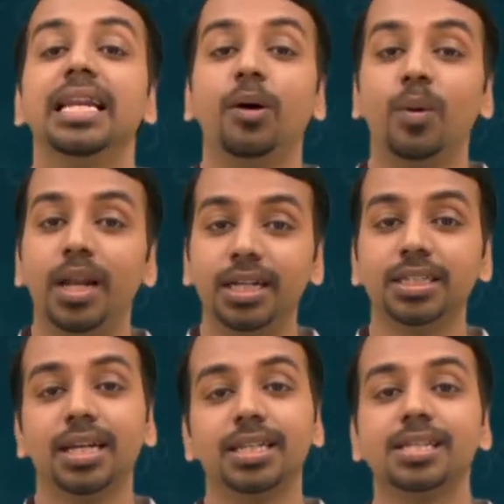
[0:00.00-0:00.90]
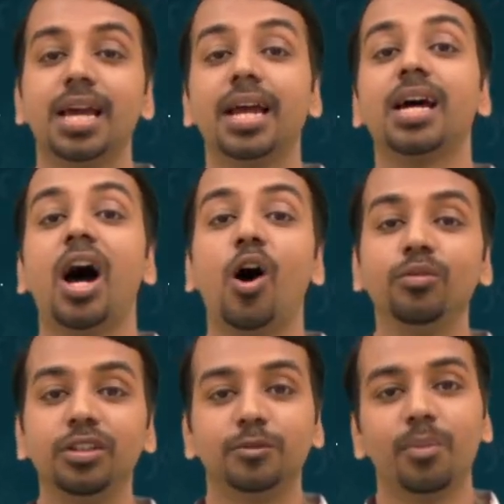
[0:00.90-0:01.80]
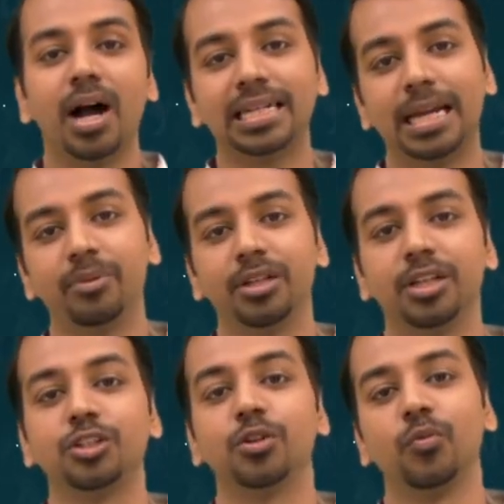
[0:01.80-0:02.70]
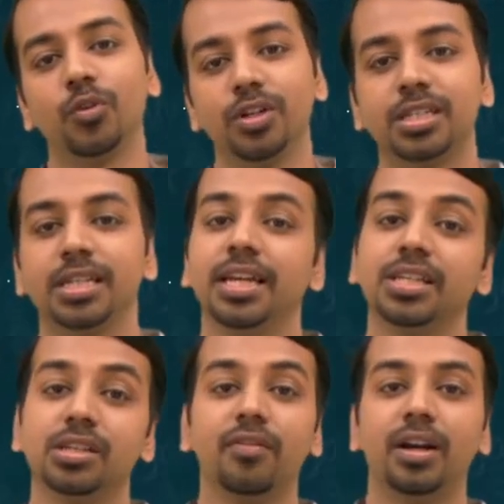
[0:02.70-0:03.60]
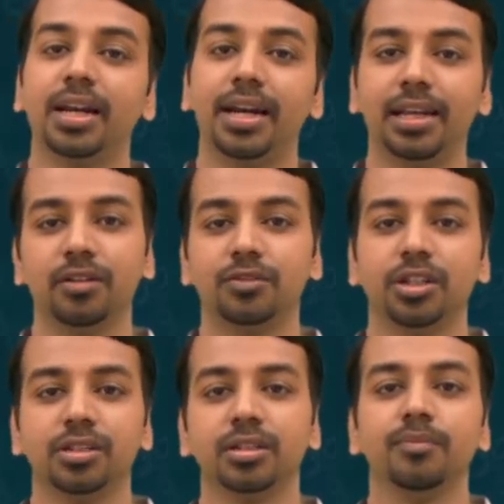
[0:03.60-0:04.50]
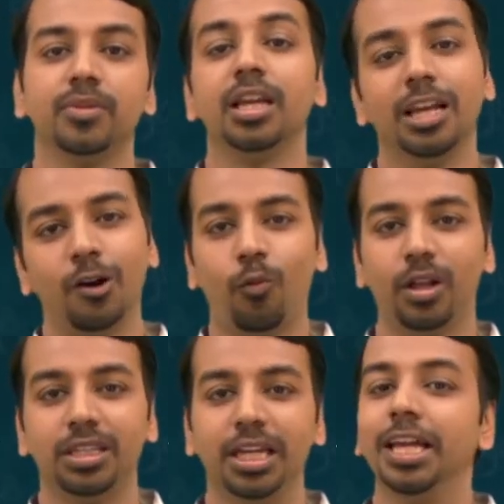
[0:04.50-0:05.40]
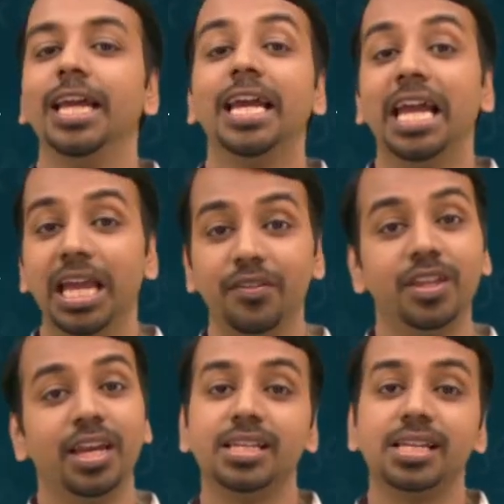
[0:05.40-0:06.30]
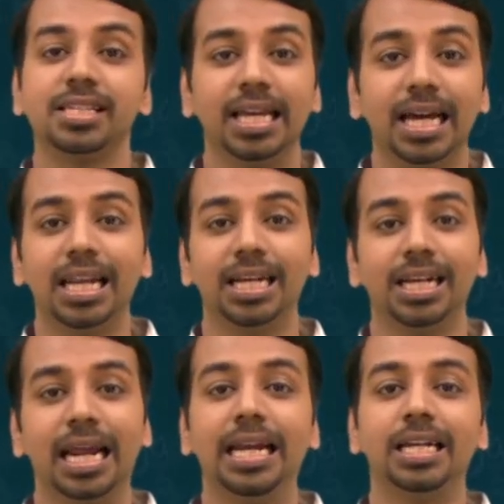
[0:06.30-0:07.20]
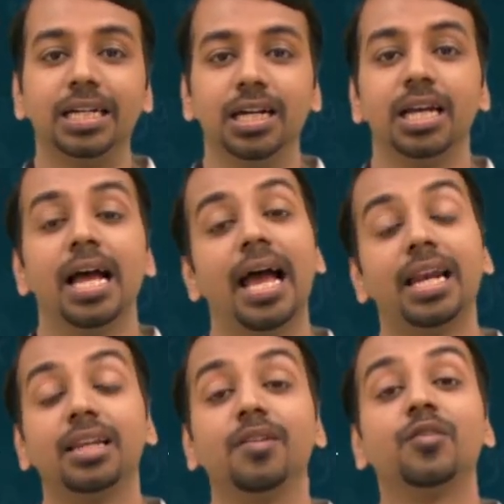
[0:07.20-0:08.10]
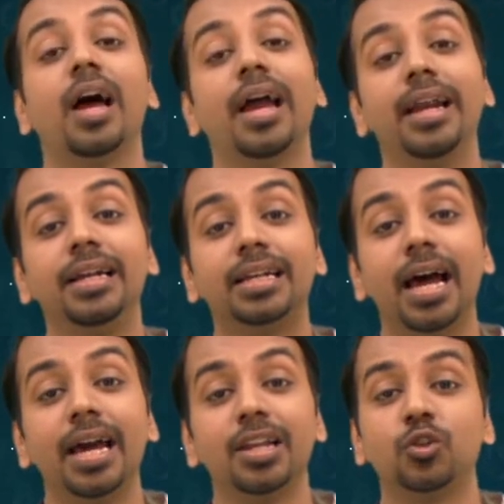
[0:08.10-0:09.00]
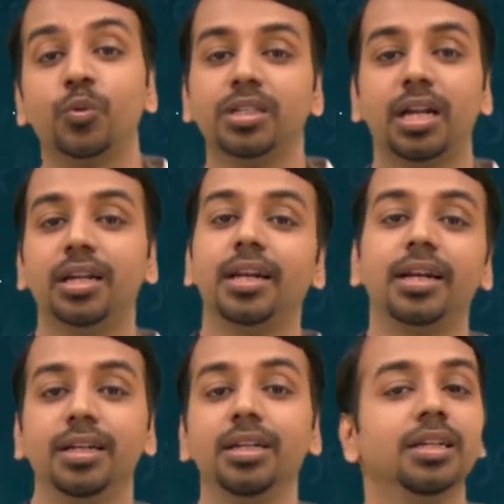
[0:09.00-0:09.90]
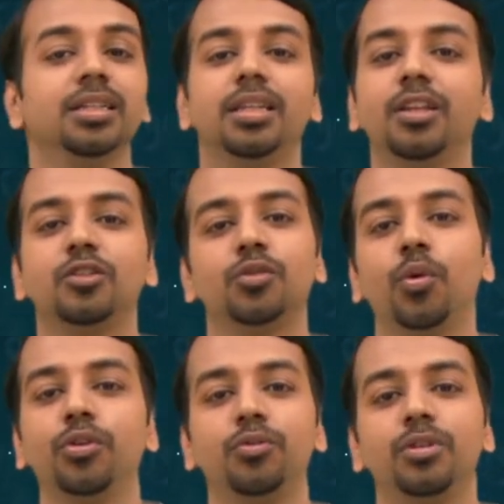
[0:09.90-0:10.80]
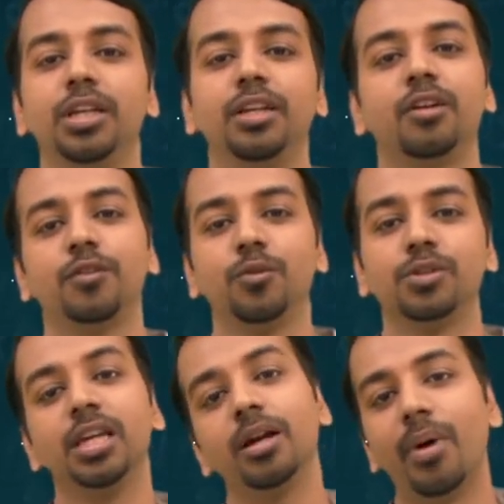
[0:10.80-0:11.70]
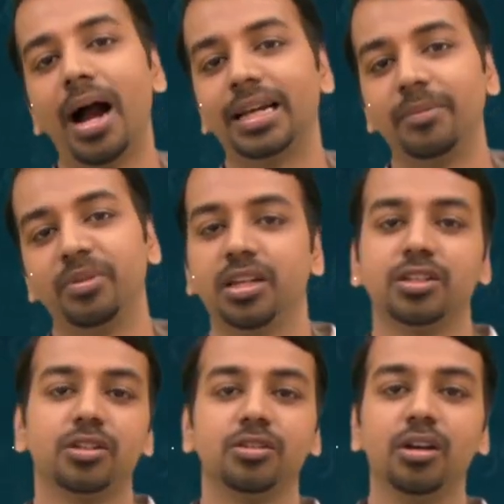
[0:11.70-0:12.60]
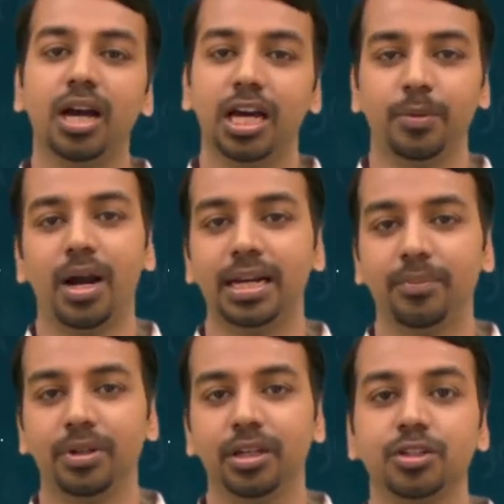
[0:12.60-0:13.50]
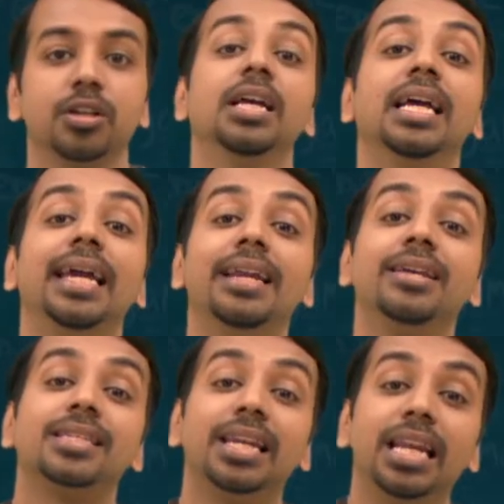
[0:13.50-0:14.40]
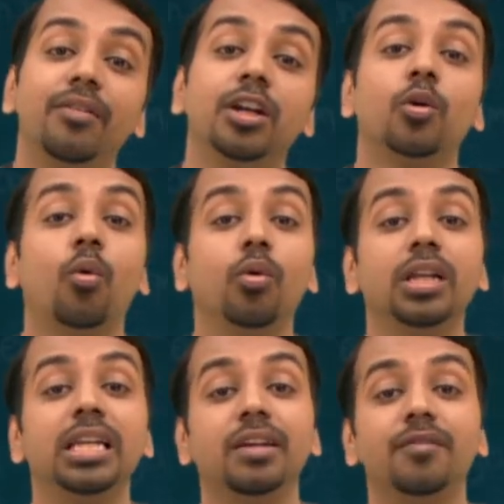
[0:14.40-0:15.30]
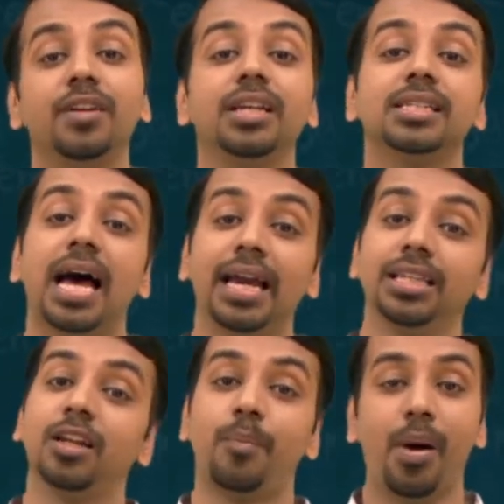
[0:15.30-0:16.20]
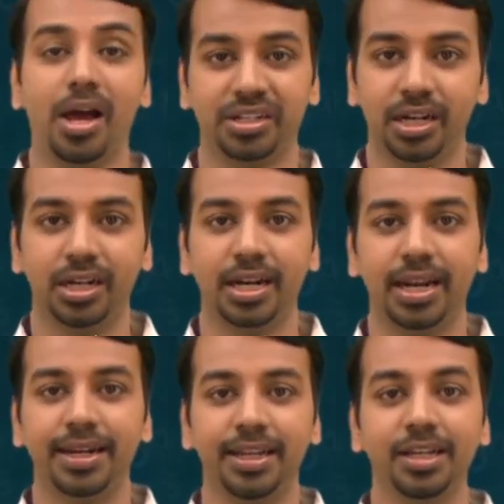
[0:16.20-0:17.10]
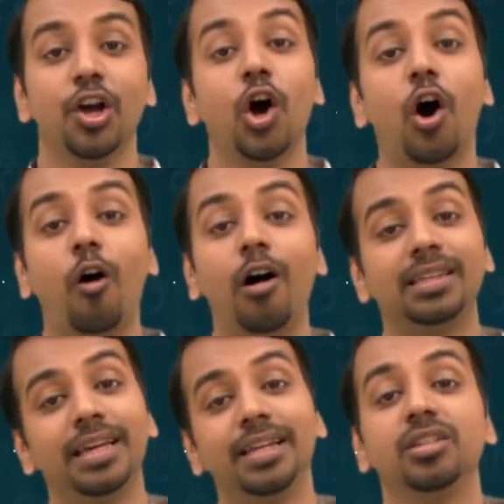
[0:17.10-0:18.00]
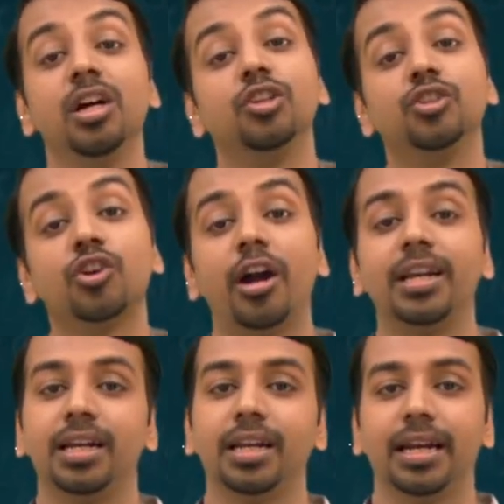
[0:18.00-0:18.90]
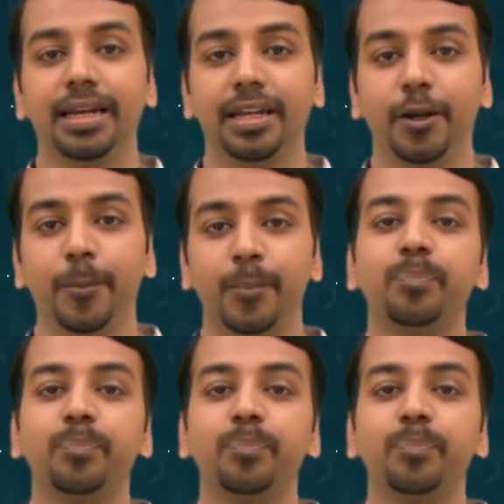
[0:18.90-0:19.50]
Now let us understand how this marked application works in case of underwriting of shares. One thing. If there is a single underwriter and if the entire issue is underwritten, there is no need of using marked applications or unmarked application. It is relevant only if it is either a partial underwriting or there is a joint underwriting.